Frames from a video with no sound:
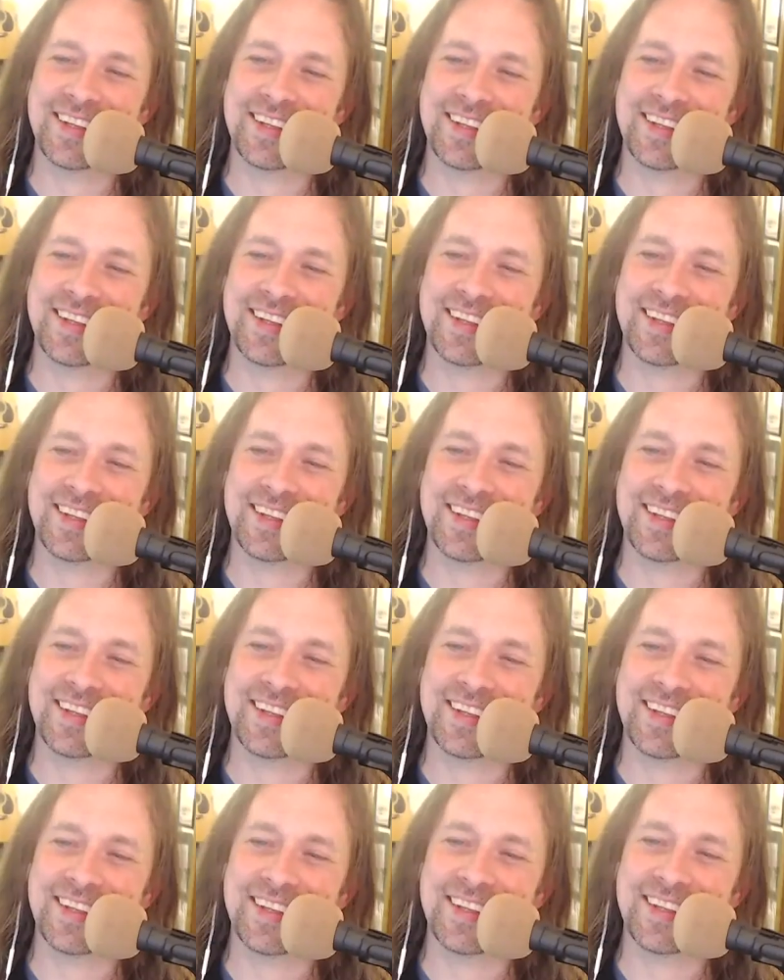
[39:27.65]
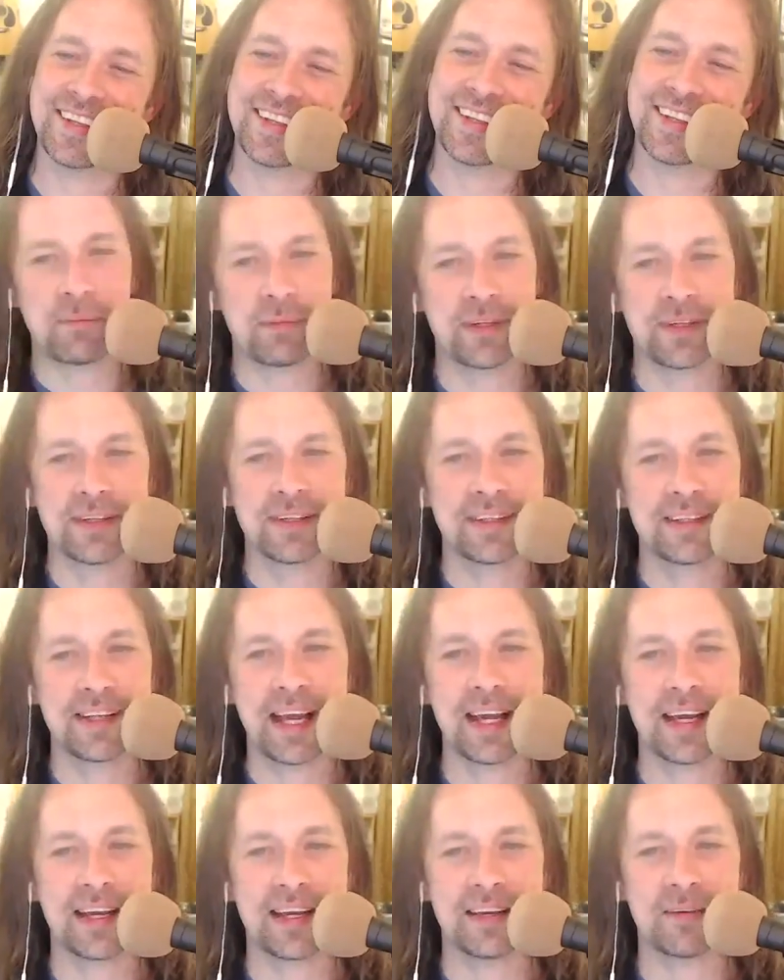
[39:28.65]
you know, you're trapped
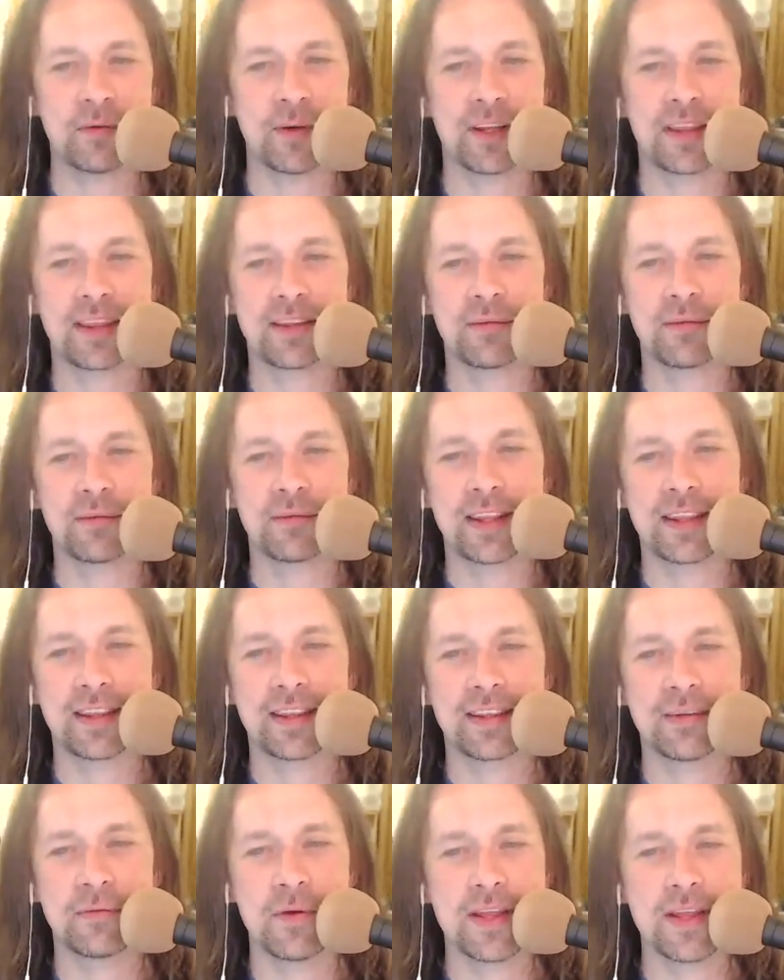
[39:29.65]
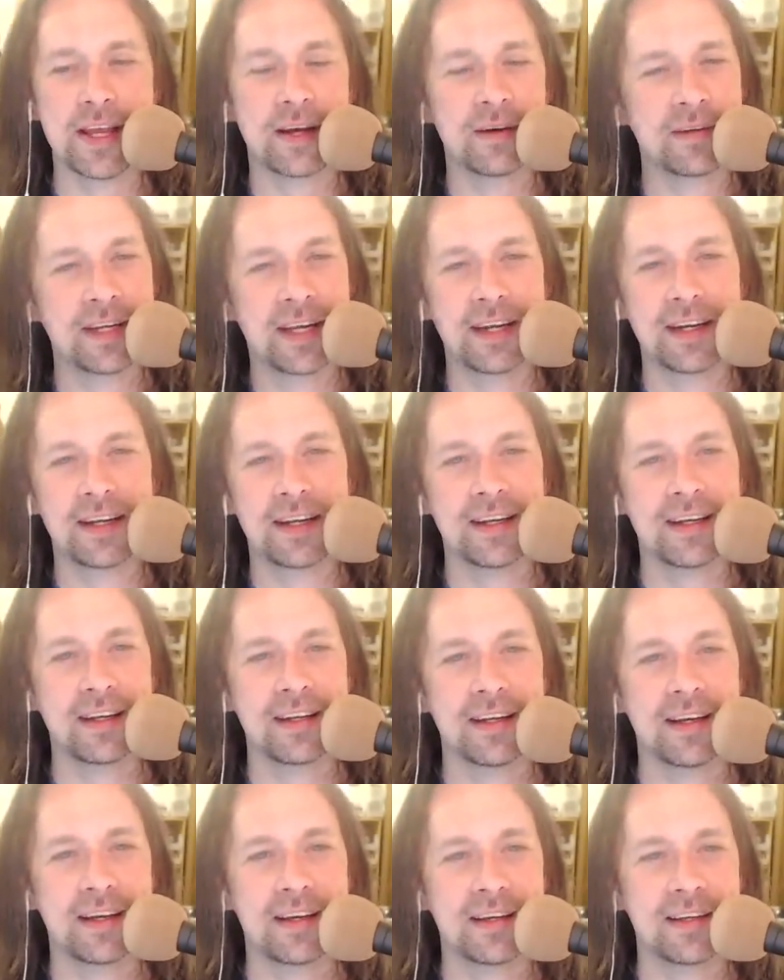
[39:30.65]
uh, with with without getting.
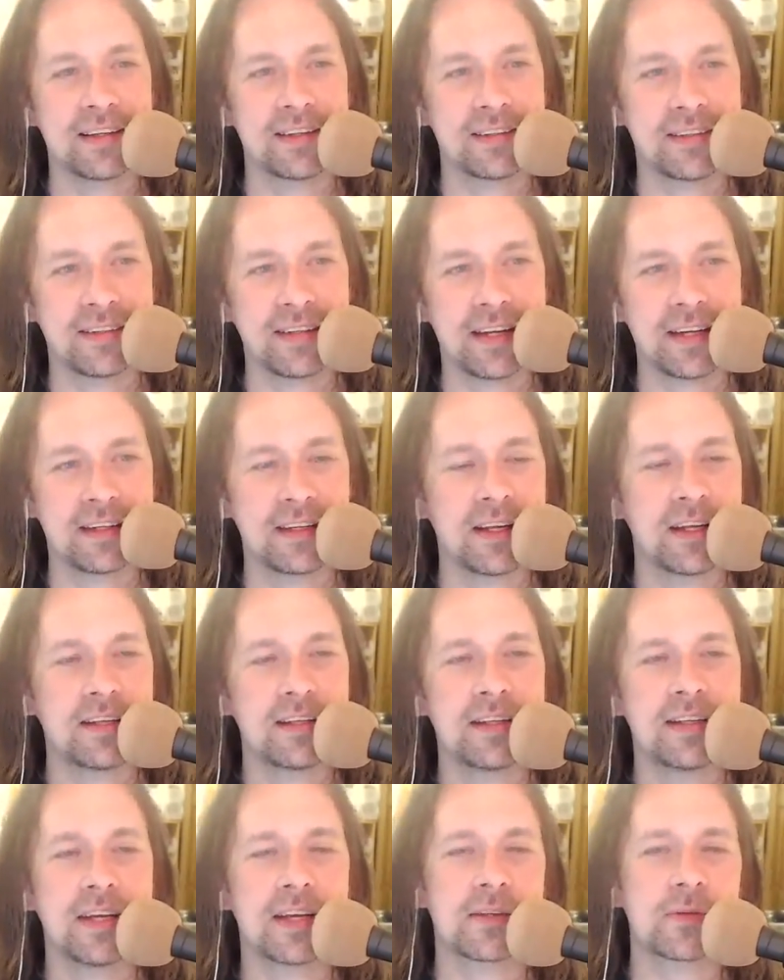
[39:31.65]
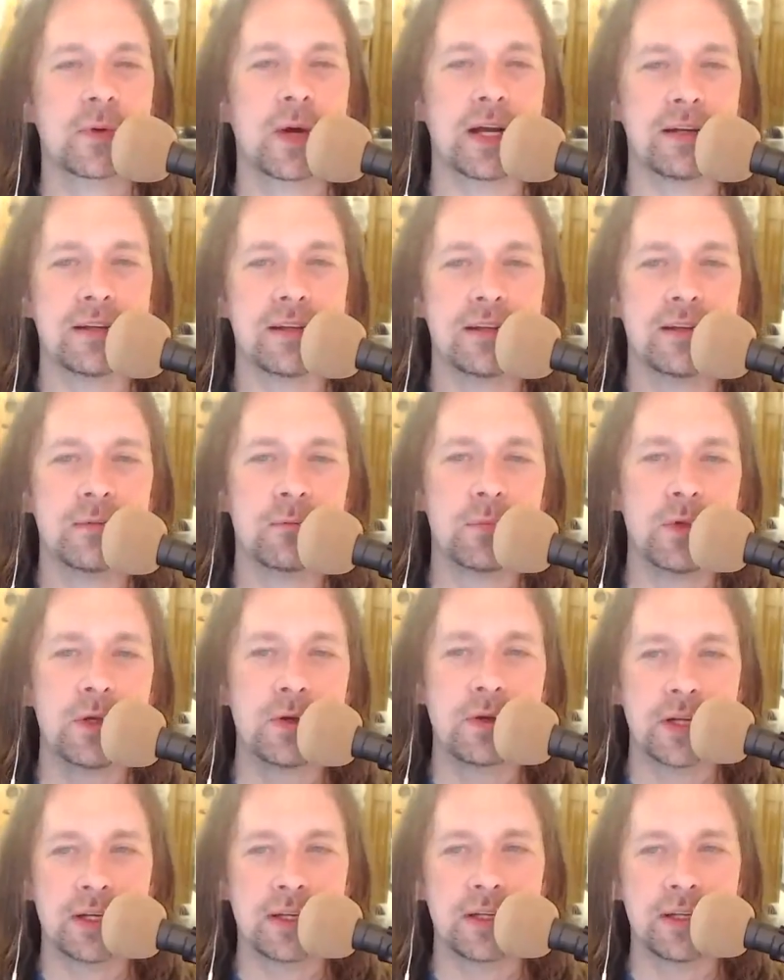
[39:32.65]
Uh, and guess what? You
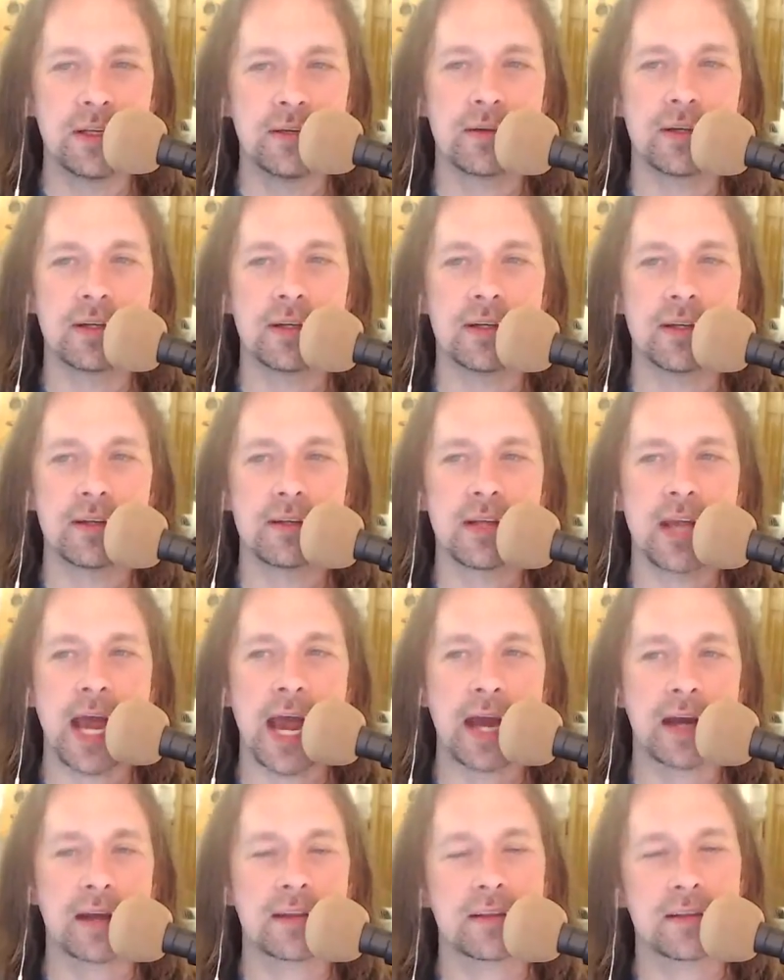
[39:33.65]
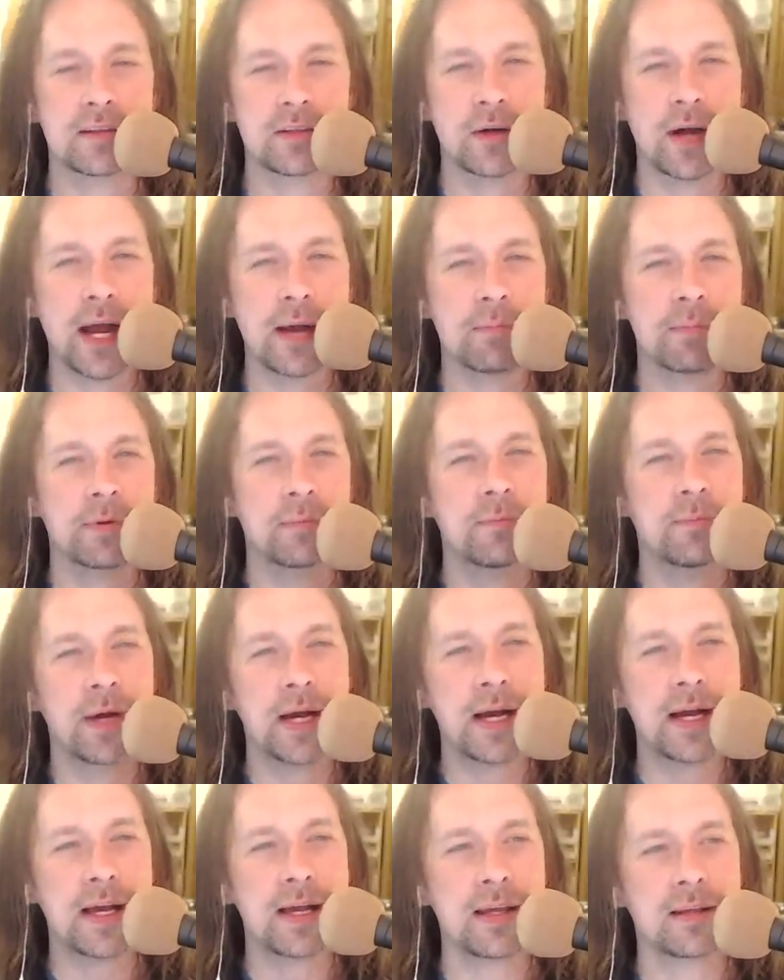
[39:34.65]
can you can hack the trap
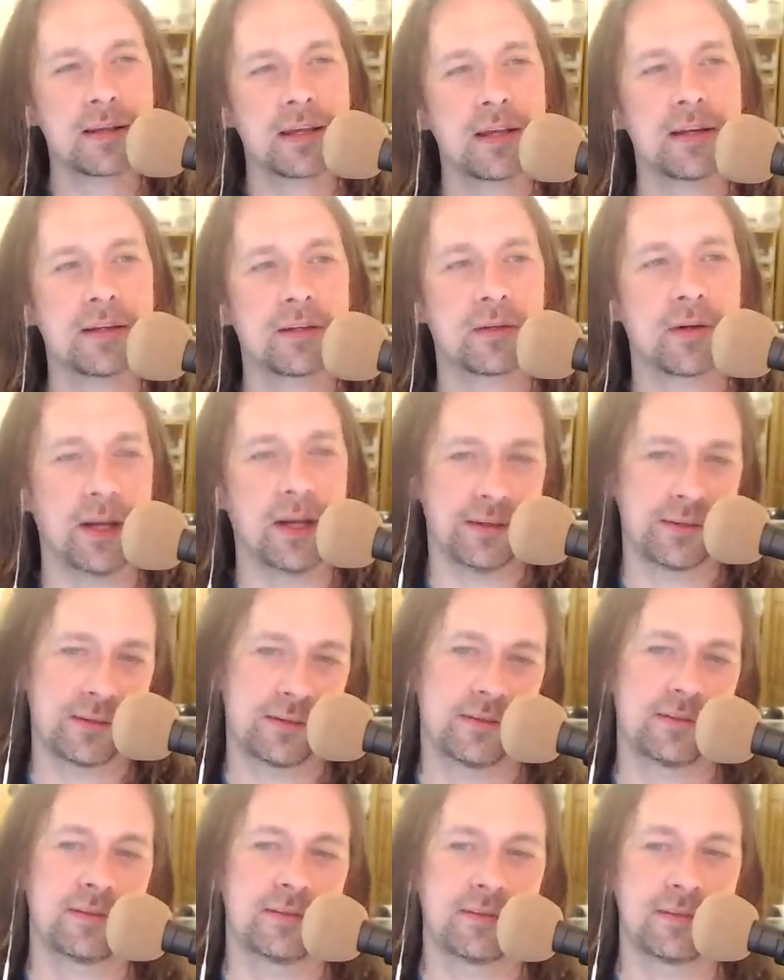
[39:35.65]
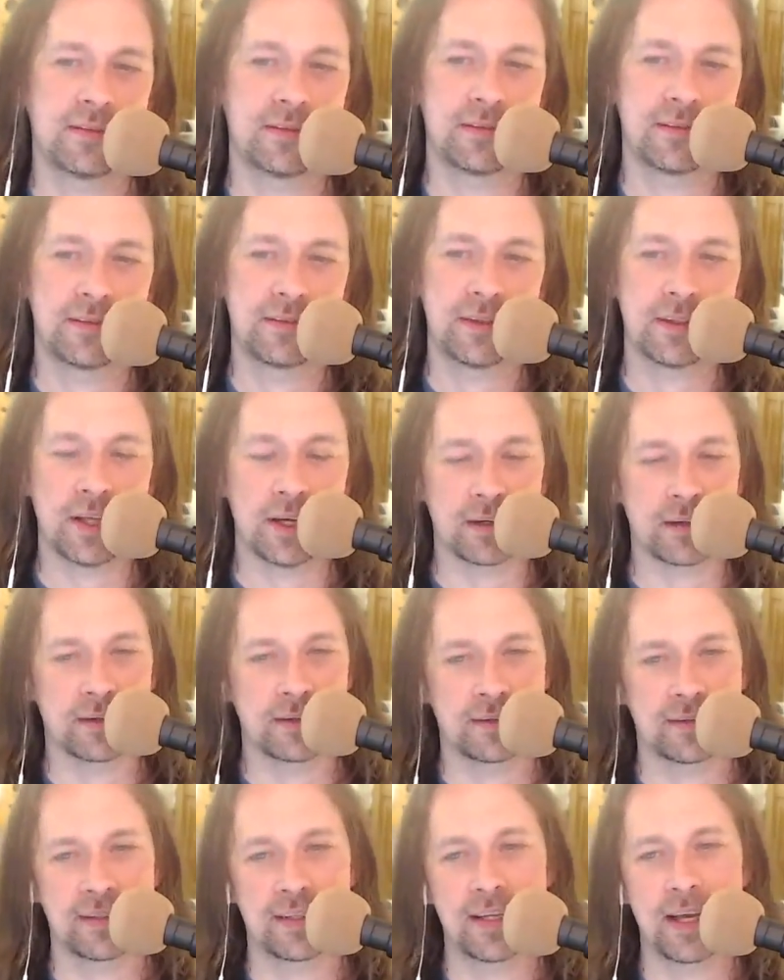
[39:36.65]
by getting trust. Good luck.
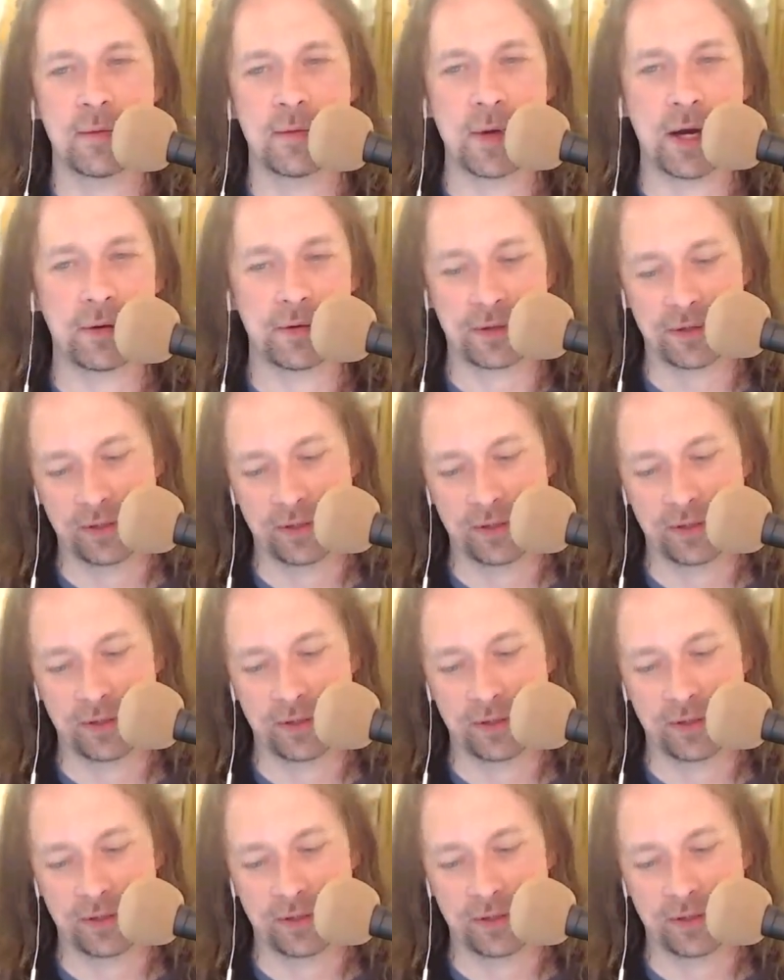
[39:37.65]
I'm out.